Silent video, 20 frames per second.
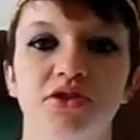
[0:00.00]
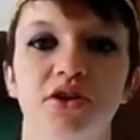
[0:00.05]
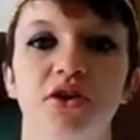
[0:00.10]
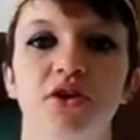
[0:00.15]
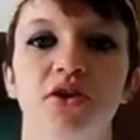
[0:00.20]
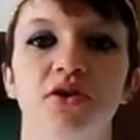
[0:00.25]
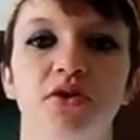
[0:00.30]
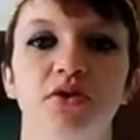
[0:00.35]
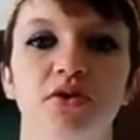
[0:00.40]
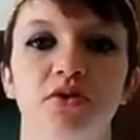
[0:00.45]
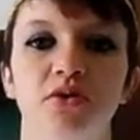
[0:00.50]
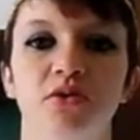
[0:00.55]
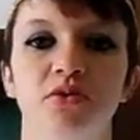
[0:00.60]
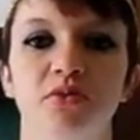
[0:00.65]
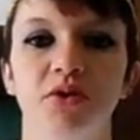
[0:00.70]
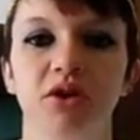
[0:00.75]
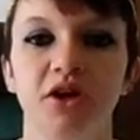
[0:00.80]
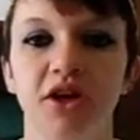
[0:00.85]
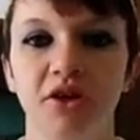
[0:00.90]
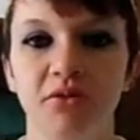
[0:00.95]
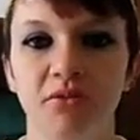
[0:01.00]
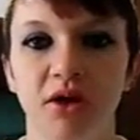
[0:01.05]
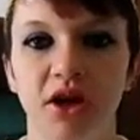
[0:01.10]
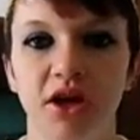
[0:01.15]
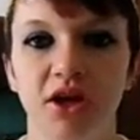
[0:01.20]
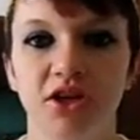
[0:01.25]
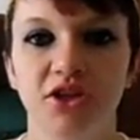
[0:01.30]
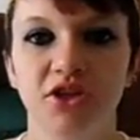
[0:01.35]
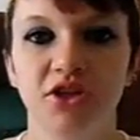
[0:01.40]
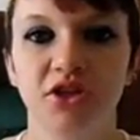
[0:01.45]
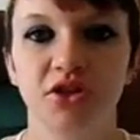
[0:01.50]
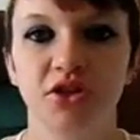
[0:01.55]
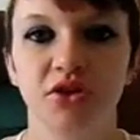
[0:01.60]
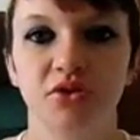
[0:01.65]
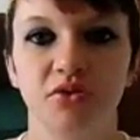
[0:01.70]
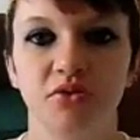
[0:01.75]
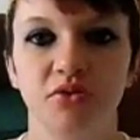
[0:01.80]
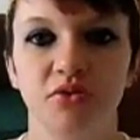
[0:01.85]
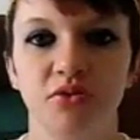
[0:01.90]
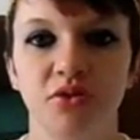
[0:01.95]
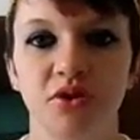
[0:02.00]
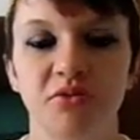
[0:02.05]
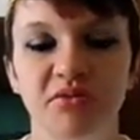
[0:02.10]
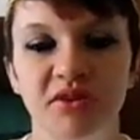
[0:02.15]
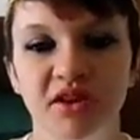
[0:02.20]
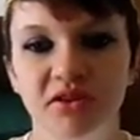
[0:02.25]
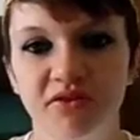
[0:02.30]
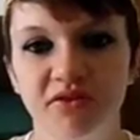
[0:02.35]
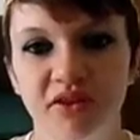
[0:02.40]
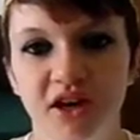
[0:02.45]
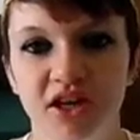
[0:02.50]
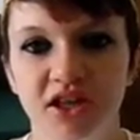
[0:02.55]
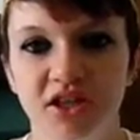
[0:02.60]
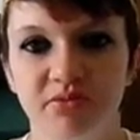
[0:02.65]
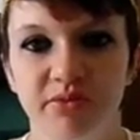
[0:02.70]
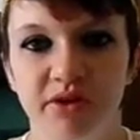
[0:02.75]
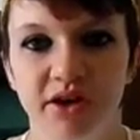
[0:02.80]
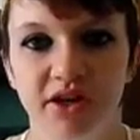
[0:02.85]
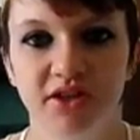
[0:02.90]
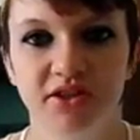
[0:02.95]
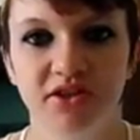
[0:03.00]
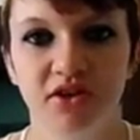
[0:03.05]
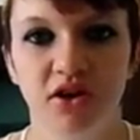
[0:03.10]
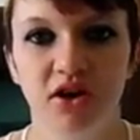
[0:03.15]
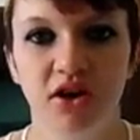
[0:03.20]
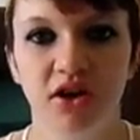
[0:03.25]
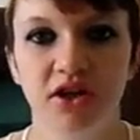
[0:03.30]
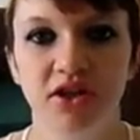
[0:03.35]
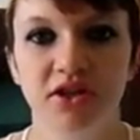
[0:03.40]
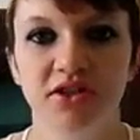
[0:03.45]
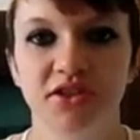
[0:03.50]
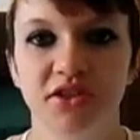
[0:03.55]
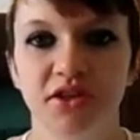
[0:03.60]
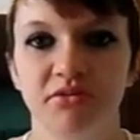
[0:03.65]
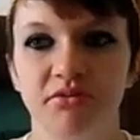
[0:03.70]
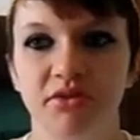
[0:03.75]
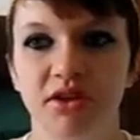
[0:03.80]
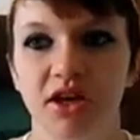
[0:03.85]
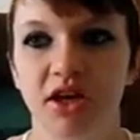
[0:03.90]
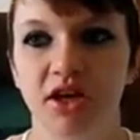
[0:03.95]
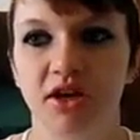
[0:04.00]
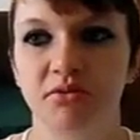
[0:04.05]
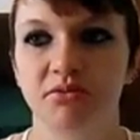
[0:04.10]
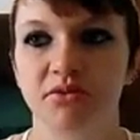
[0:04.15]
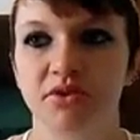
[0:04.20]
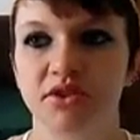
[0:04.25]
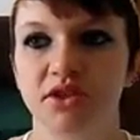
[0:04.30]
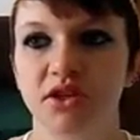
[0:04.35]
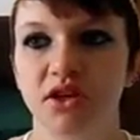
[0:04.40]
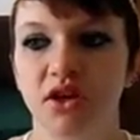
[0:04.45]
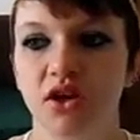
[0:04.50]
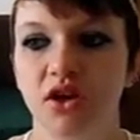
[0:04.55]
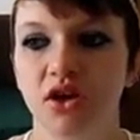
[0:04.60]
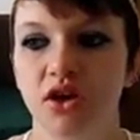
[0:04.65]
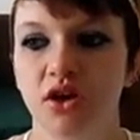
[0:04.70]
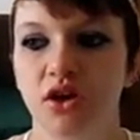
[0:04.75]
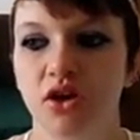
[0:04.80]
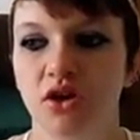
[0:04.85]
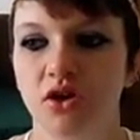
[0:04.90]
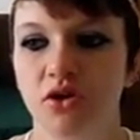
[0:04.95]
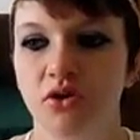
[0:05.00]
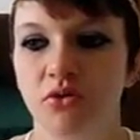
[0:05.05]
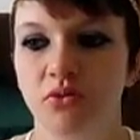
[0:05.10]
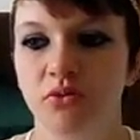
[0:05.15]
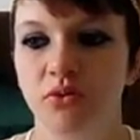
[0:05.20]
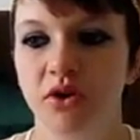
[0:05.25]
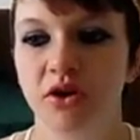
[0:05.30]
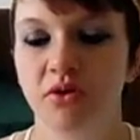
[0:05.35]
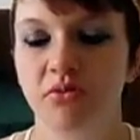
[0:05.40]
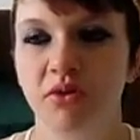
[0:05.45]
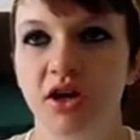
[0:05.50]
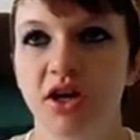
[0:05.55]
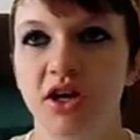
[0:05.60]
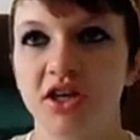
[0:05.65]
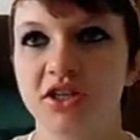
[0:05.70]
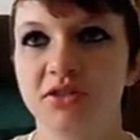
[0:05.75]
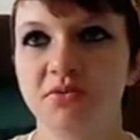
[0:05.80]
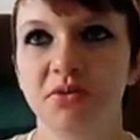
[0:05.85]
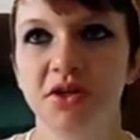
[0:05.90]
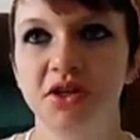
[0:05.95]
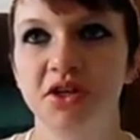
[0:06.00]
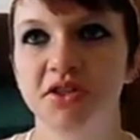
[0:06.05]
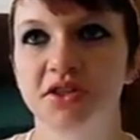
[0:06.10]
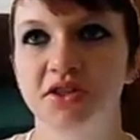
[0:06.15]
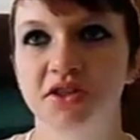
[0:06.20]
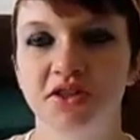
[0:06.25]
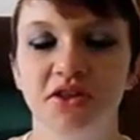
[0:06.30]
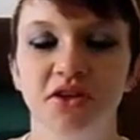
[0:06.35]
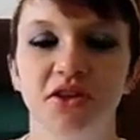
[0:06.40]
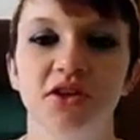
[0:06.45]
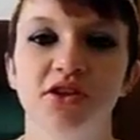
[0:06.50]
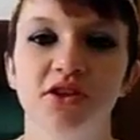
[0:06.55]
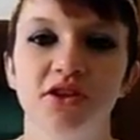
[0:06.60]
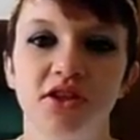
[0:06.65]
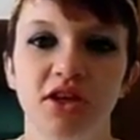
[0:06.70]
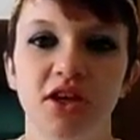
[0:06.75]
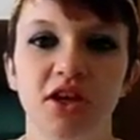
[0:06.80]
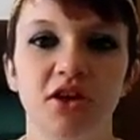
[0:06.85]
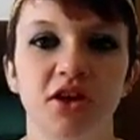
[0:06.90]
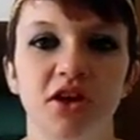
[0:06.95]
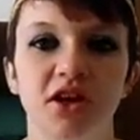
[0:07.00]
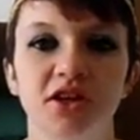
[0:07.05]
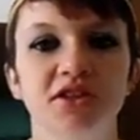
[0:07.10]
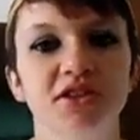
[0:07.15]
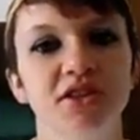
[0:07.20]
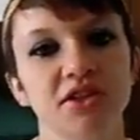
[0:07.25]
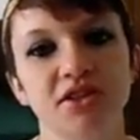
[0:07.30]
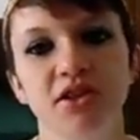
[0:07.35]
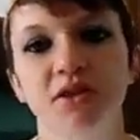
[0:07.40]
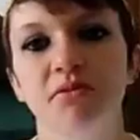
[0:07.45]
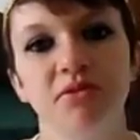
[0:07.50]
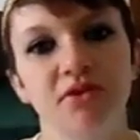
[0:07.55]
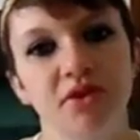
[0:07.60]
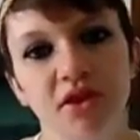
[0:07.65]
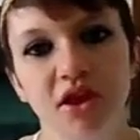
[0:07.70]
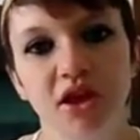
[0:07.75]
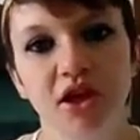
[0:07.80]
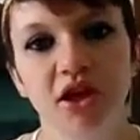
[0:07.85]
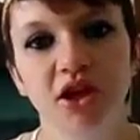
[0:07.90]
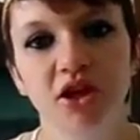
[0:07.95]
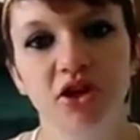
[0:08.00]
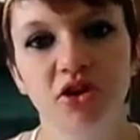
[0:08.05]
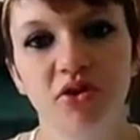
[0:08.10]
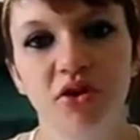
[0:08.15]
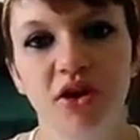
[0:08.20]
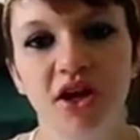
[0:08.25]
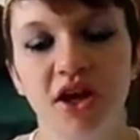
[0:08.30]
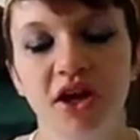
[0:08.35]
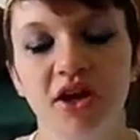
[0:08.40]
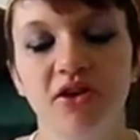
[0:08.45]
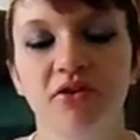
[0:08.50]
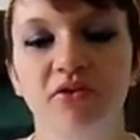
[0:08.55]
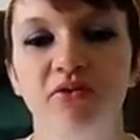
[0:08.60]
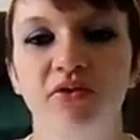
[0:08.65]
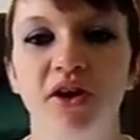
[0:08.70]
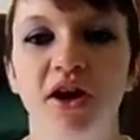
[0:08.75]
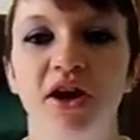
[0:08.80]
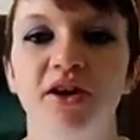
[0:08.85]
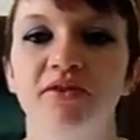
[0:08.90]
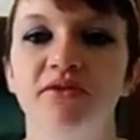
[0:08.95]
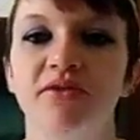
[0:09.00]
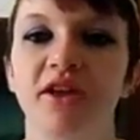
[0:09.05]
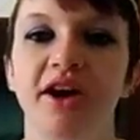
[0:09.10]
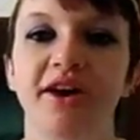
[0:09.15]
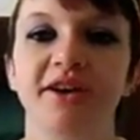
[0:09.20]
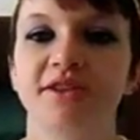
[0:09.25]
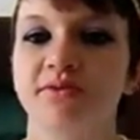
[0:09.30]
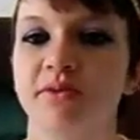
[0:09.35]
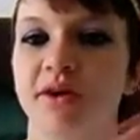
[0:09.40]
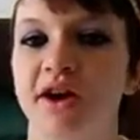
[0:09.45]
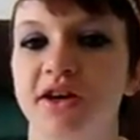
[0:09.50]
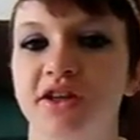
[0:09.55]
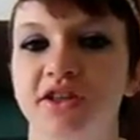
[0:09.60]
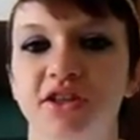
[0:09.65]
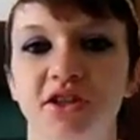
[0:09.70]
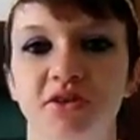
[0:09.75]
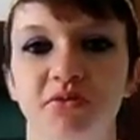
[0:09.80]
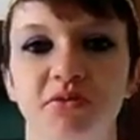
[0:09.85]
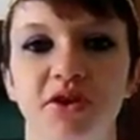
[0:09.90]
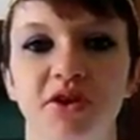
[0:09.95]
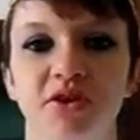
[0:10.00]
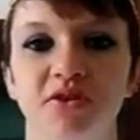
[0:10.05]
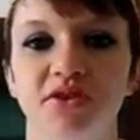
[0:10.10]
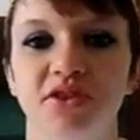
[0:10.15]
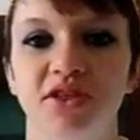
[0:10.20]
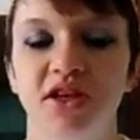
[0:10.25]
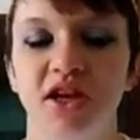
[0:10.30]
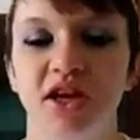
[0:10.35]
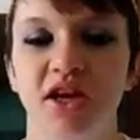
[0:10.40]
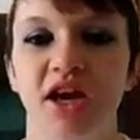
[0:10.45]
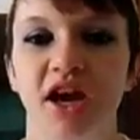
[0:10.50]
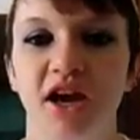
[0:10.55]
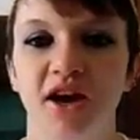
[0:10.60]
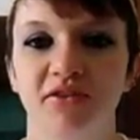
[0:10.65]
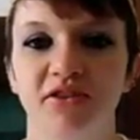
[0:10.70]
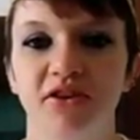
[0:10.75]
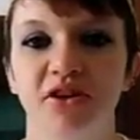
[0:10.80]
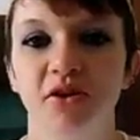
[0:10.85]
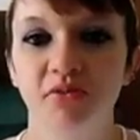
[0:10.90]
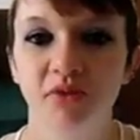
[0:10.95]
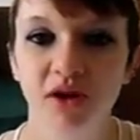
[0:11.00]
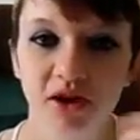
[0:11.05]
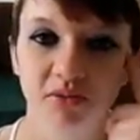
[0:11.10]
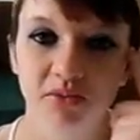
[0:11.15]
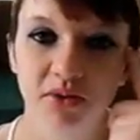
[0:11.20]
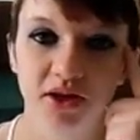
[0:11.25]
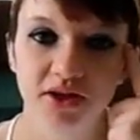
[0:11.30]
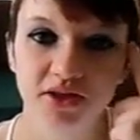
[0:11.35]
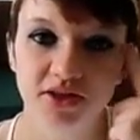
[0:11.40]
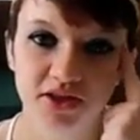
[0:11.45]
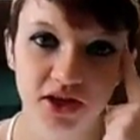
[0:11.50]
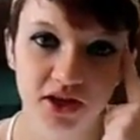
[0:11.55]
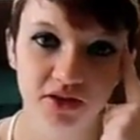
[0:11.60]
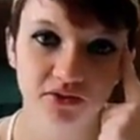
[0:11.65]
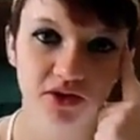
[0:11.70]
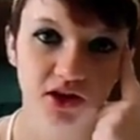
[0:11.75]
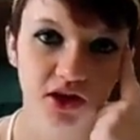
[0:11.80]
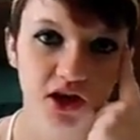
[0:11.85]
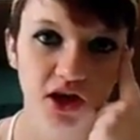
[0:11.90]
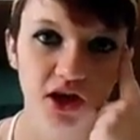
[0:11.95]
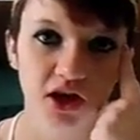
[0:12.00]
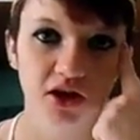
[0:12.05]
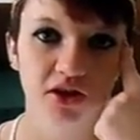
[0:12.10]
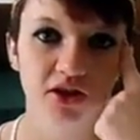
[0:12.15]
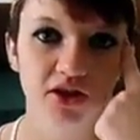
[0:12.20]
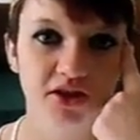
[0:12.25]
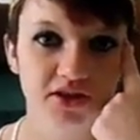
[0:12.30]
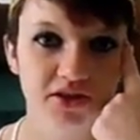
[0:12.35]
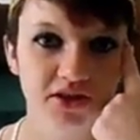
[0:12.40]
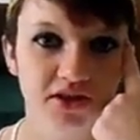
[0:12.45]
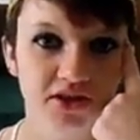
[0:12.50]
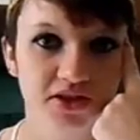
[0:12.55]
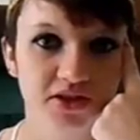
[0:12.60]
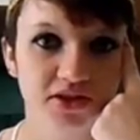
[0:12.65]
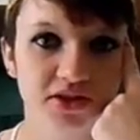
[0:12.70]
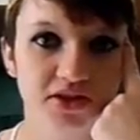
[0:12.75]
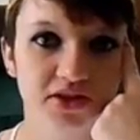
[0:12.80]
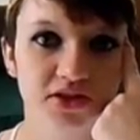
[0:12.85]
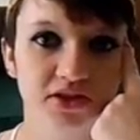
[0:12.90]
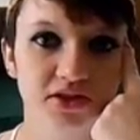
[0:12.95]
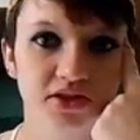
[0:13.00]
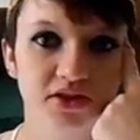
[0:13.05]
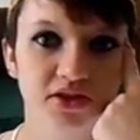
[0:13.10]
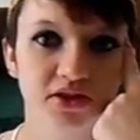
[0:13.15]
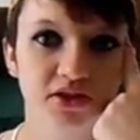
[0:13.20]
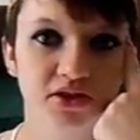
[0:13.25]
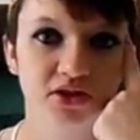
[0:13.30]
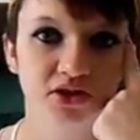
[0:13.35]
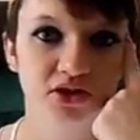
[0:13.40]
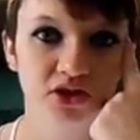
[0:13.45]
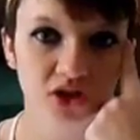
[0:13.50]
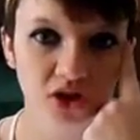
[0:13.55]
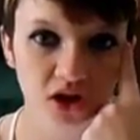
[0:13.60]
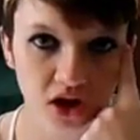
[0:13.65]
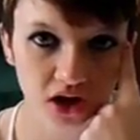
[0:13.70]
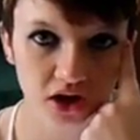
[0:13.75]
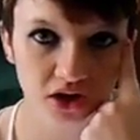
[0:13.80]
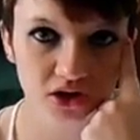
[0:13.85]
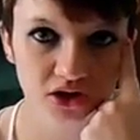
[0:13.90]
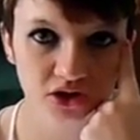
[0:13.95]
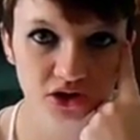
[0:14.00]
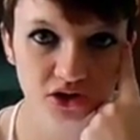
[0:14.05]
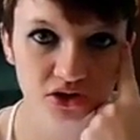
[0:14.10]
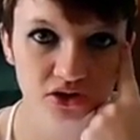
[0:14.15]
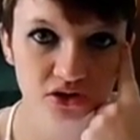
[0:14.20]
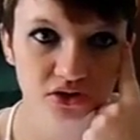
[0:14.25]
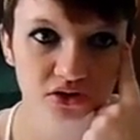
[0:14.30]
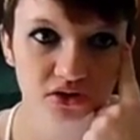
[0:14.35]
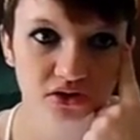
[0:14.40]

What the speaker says: So, pretty much what my flashbacks are is sometimes when my husband does a certain thing, he said something, and I flash back to the abuse, and I have to remind myself, this is Josh,